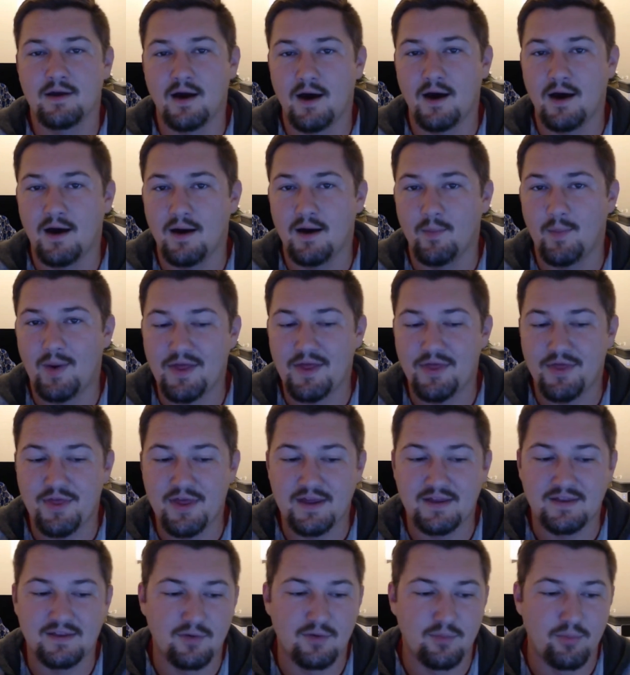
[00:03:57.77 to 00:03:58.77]
I
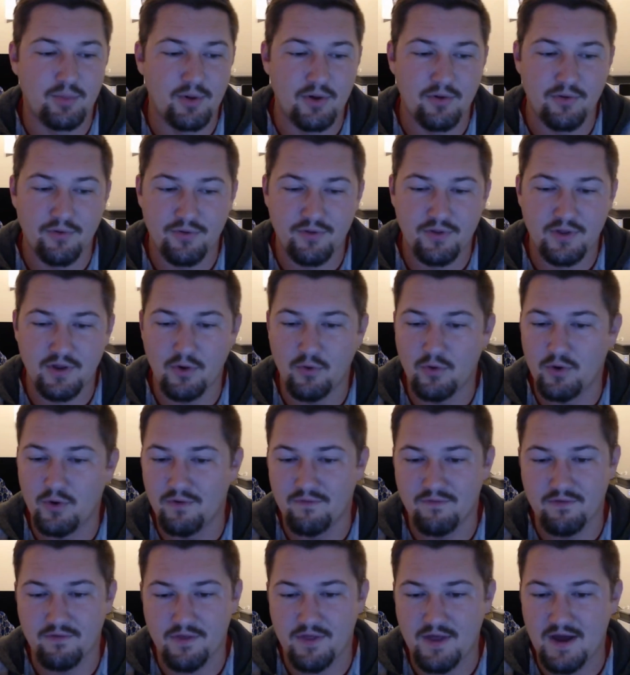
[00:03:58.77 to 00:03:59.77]
think they're both going
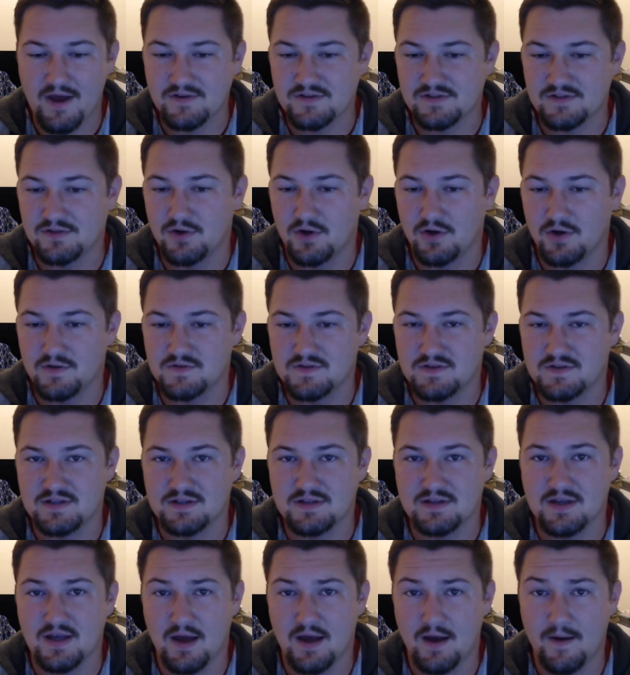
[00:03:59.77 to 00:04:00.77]
over 1,000
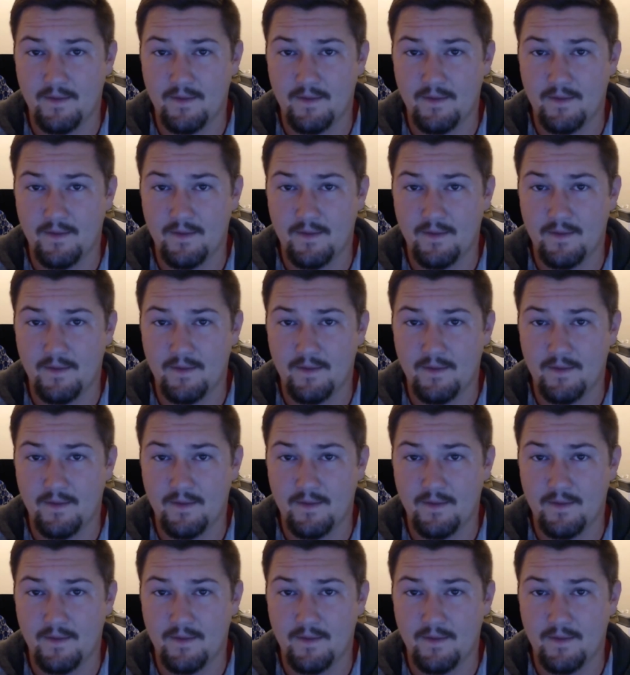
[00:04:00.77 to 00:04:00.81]
yards